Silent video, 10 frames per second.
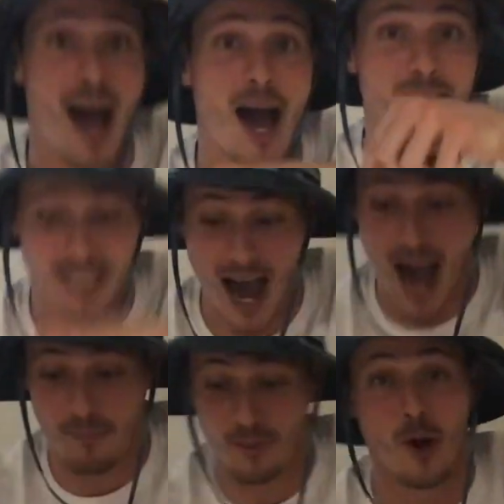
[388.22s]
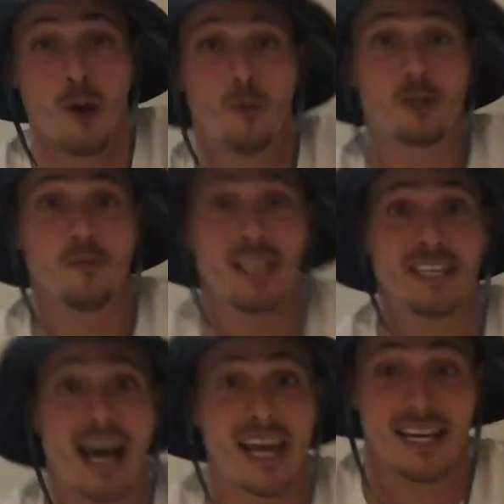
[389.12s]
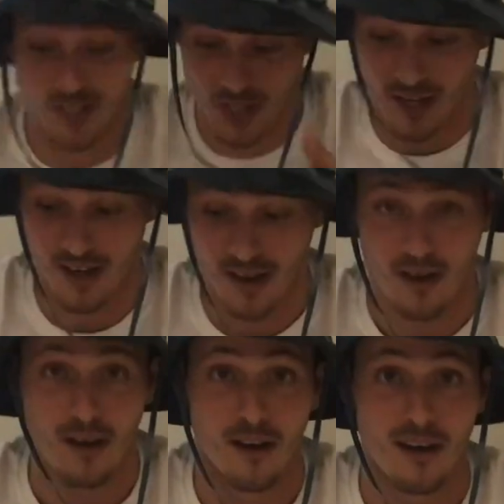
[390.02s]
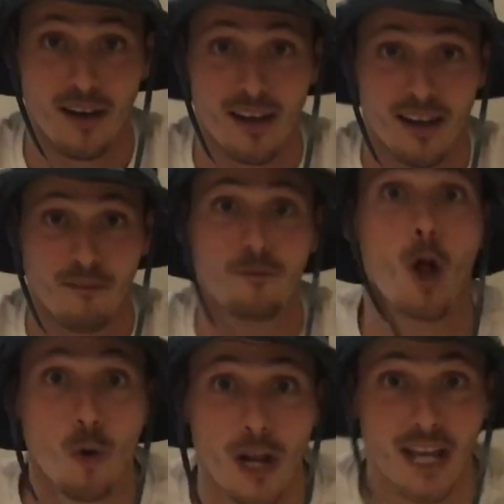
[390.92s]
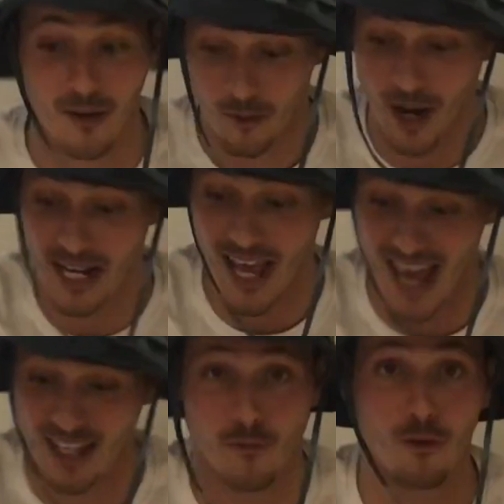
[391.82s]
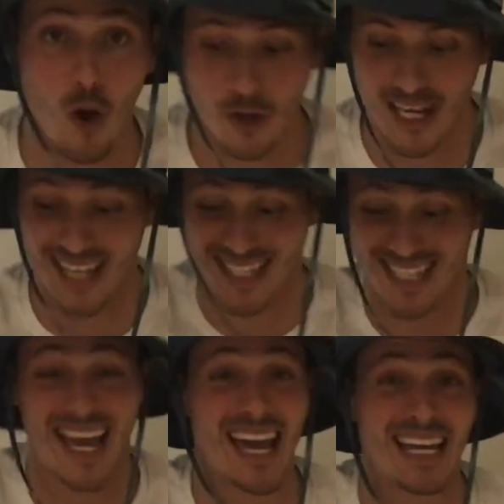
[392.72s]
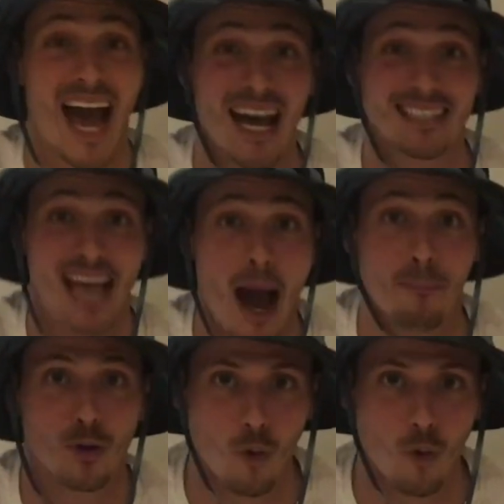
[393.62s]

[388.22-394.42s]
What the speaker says: on top, which means that it's floating, right? It's floating. It stayed on top of the